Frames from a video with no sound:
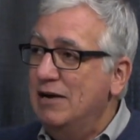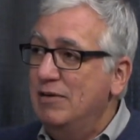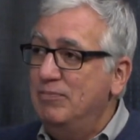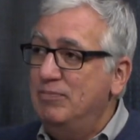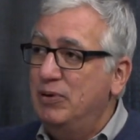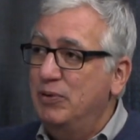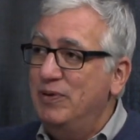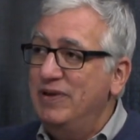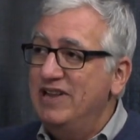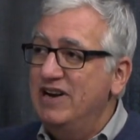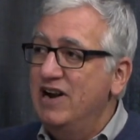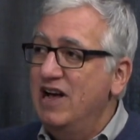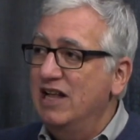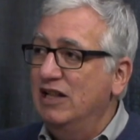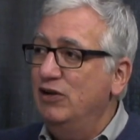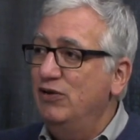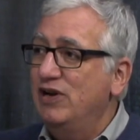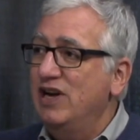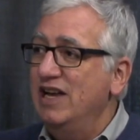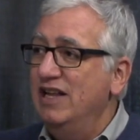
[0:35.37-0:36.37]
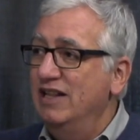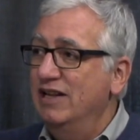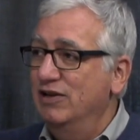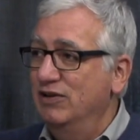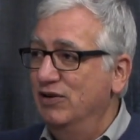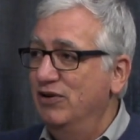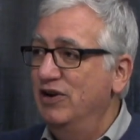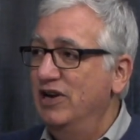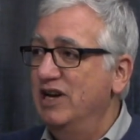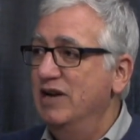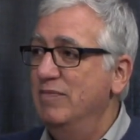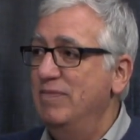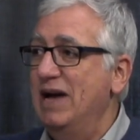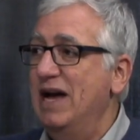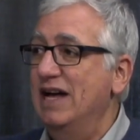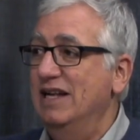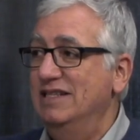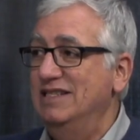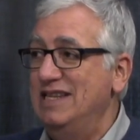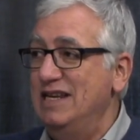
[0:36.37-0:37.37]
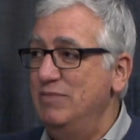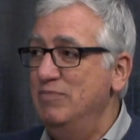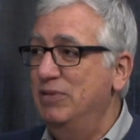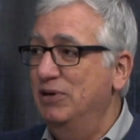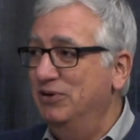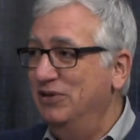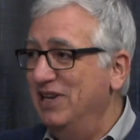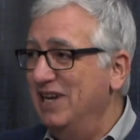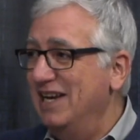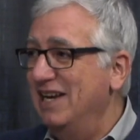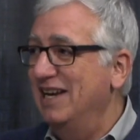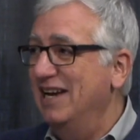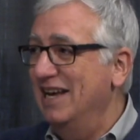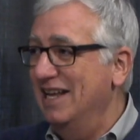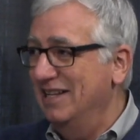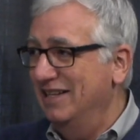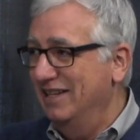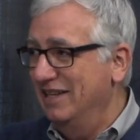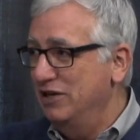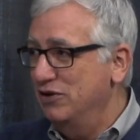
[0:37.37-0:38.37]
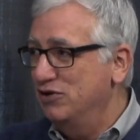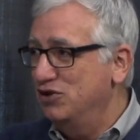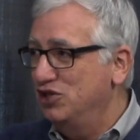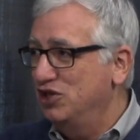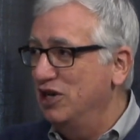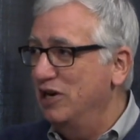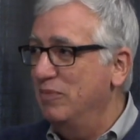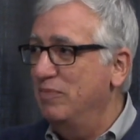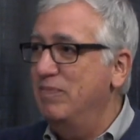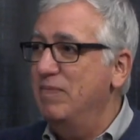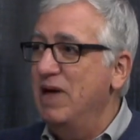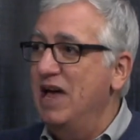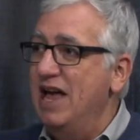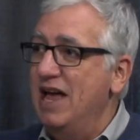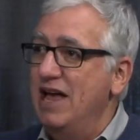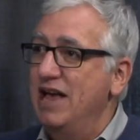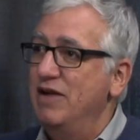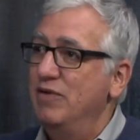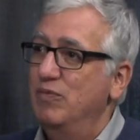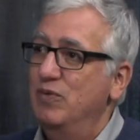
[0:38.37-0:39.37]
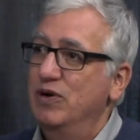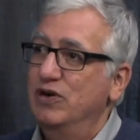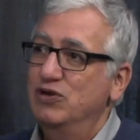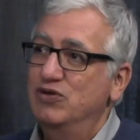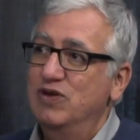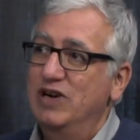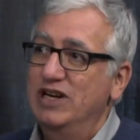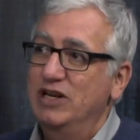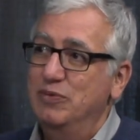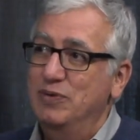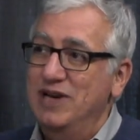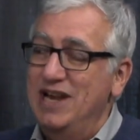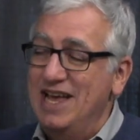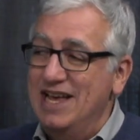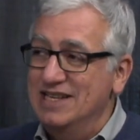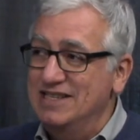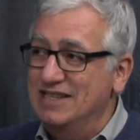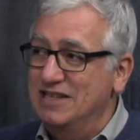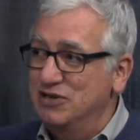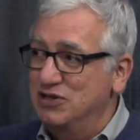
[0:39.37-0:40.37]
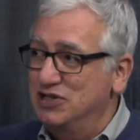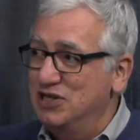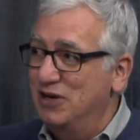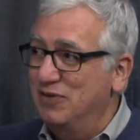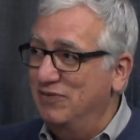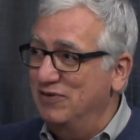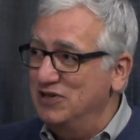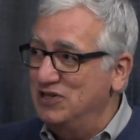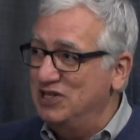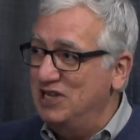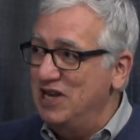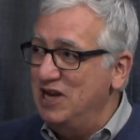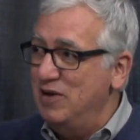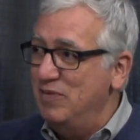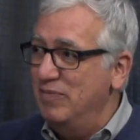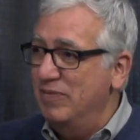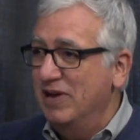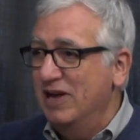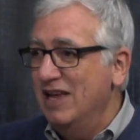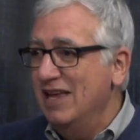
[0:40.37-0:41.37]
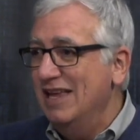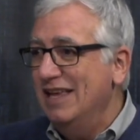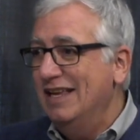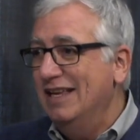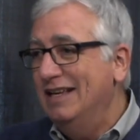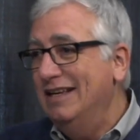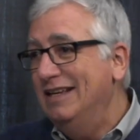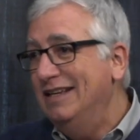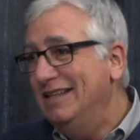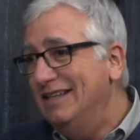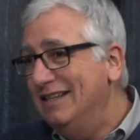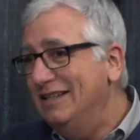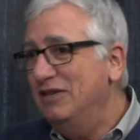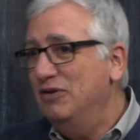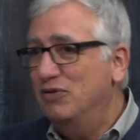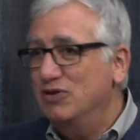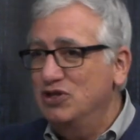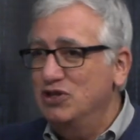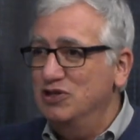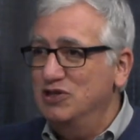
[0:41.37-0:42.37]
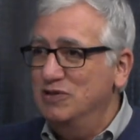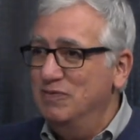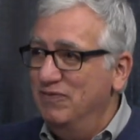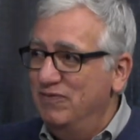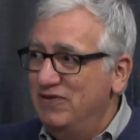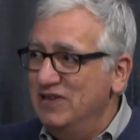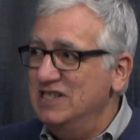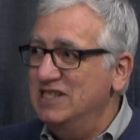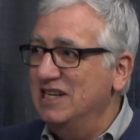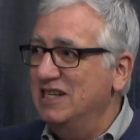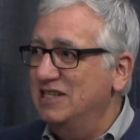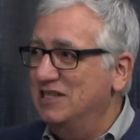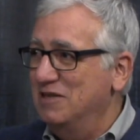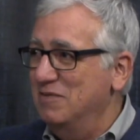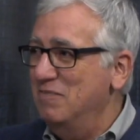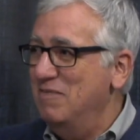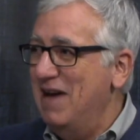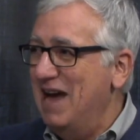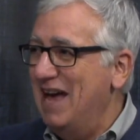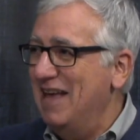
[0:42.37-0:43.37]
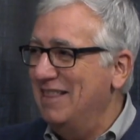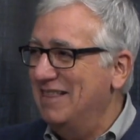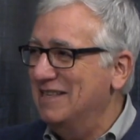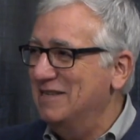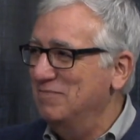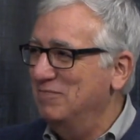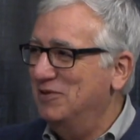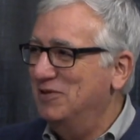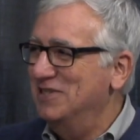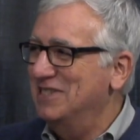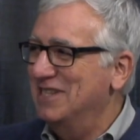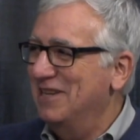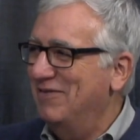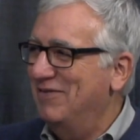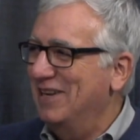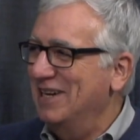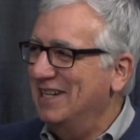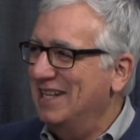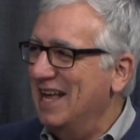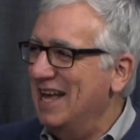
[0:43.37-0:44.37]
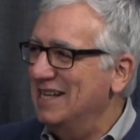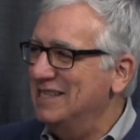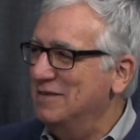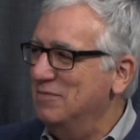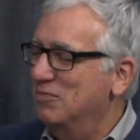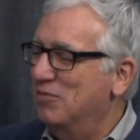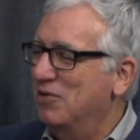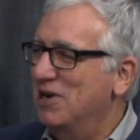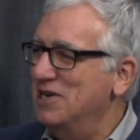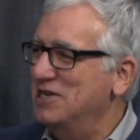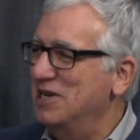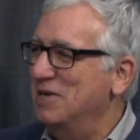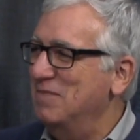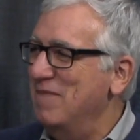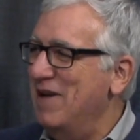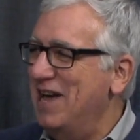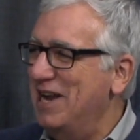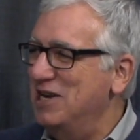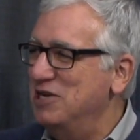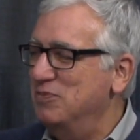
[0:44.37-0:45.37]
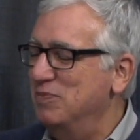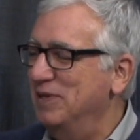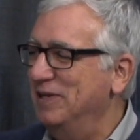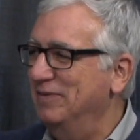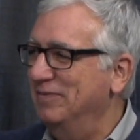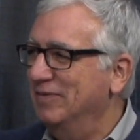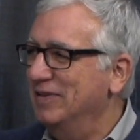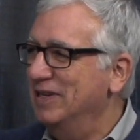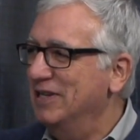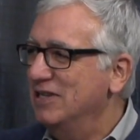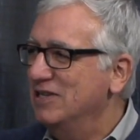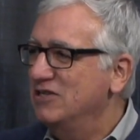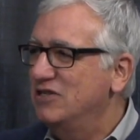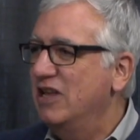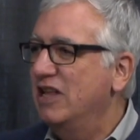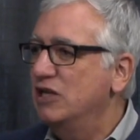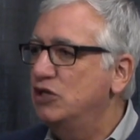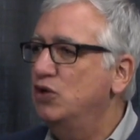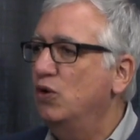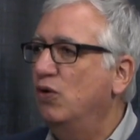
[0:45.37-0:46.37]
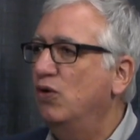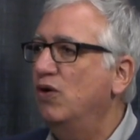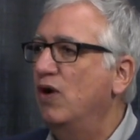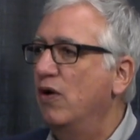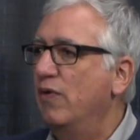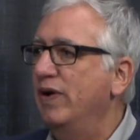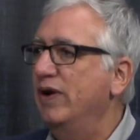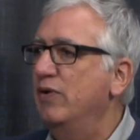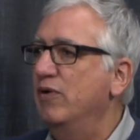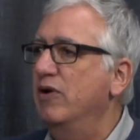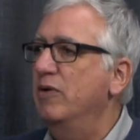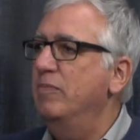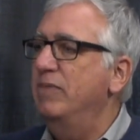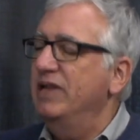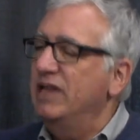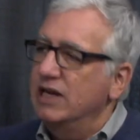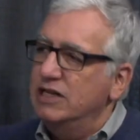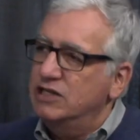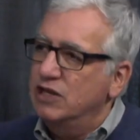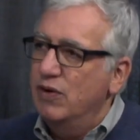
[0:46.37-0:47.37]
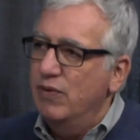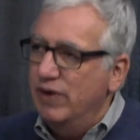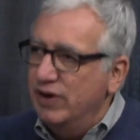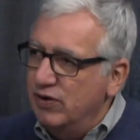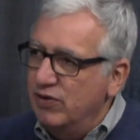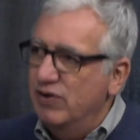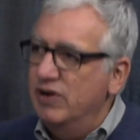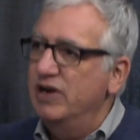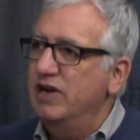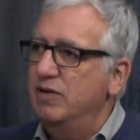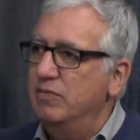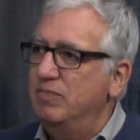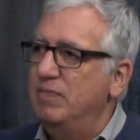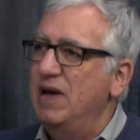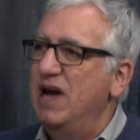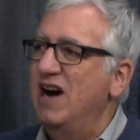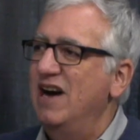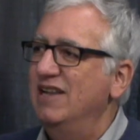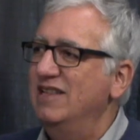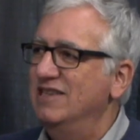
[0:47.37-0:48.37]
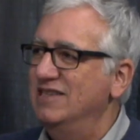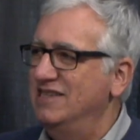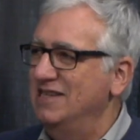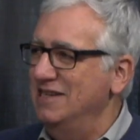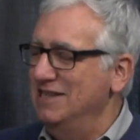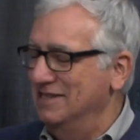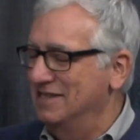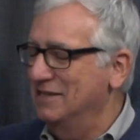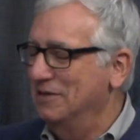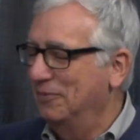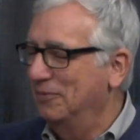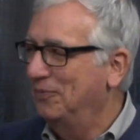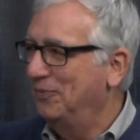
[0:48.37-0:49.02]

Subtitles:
But when they're not looking, they're learning about team building and leadership, and we're trying to enhance their self-esteem, mm-hmm. and also some physics, some math, some good stuff like that, some project management. So that's all going on, but that's going on behind the scenes.